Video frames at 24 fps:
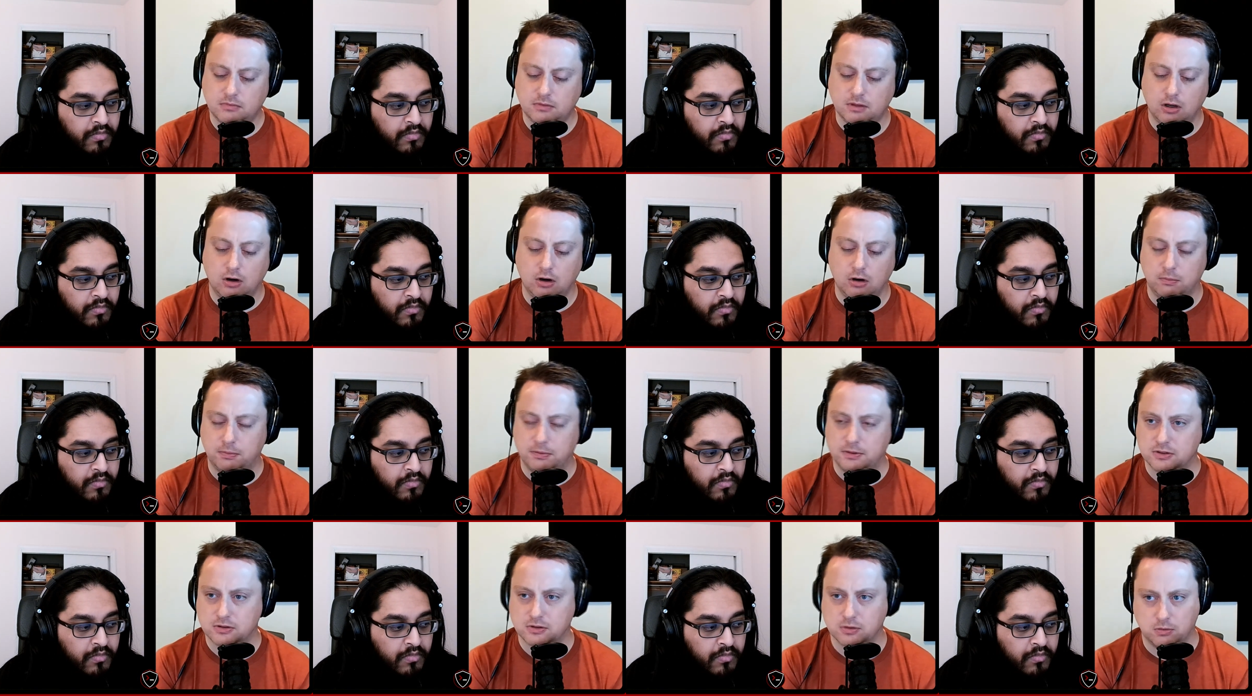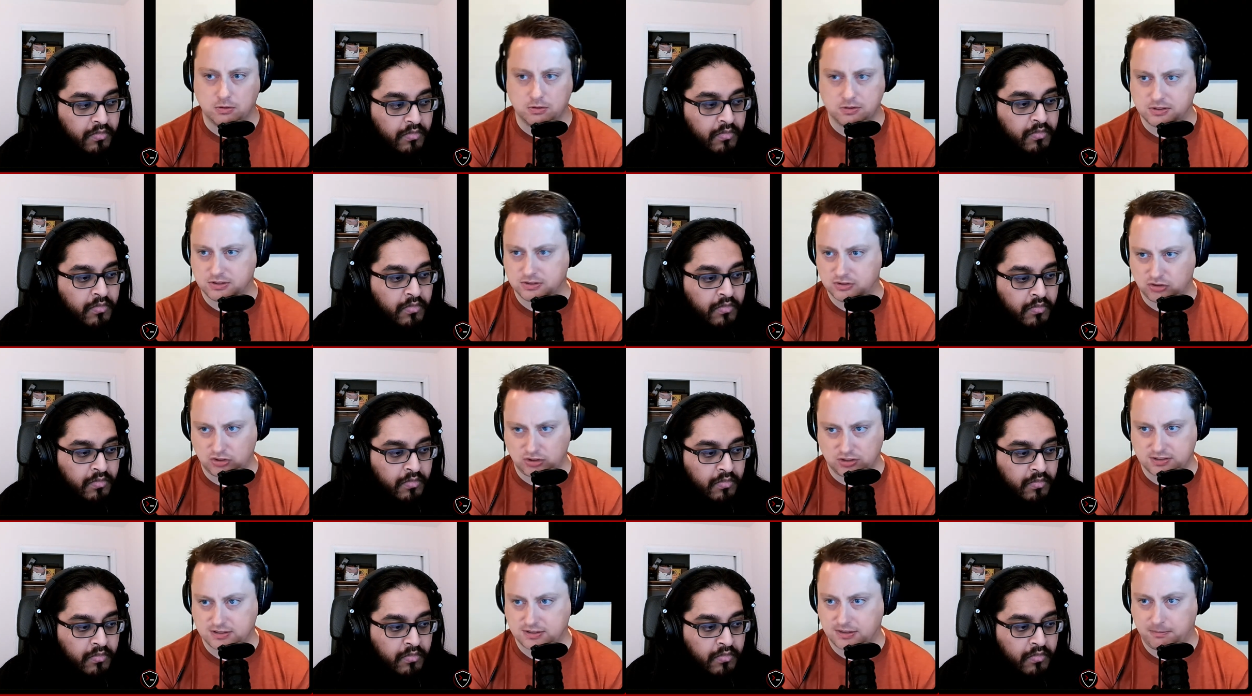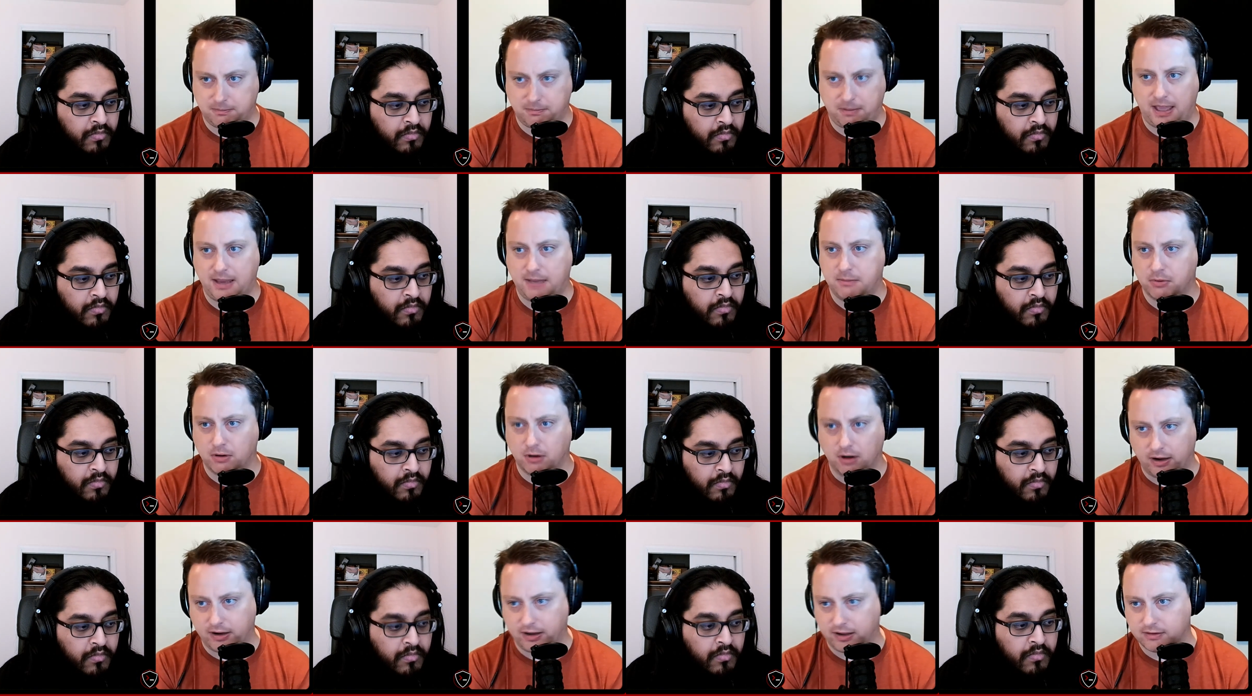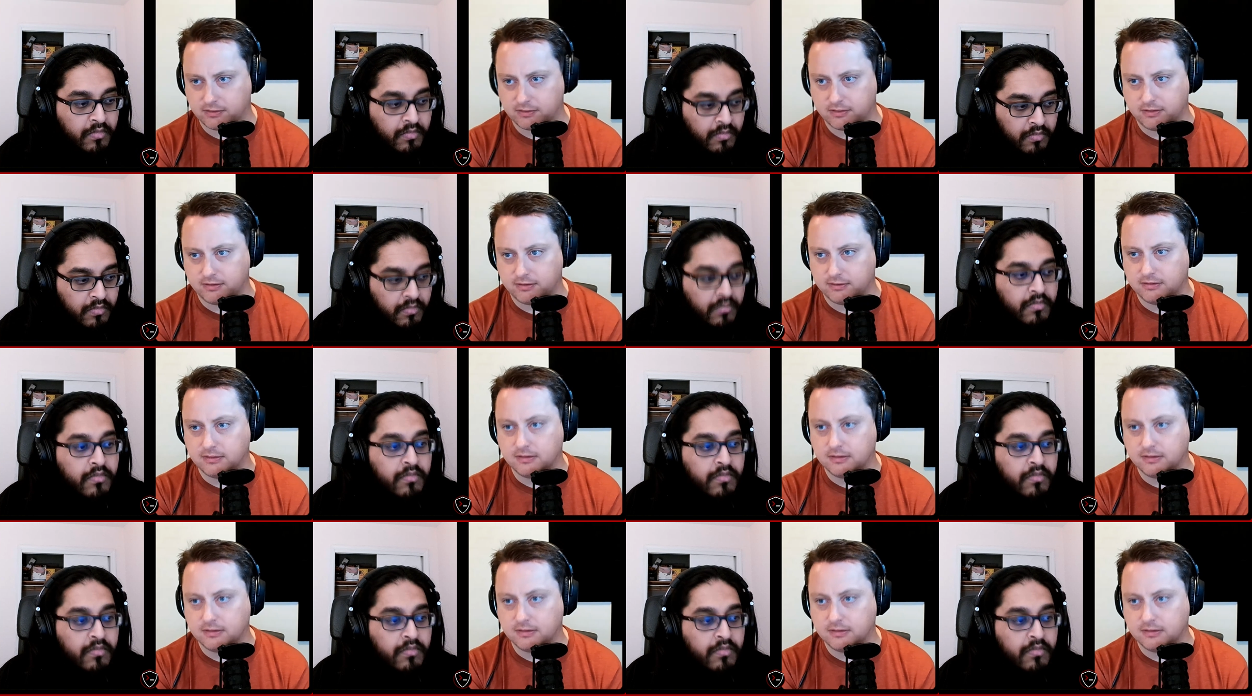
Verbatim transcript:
Speaker 1: open source is just the byproduct.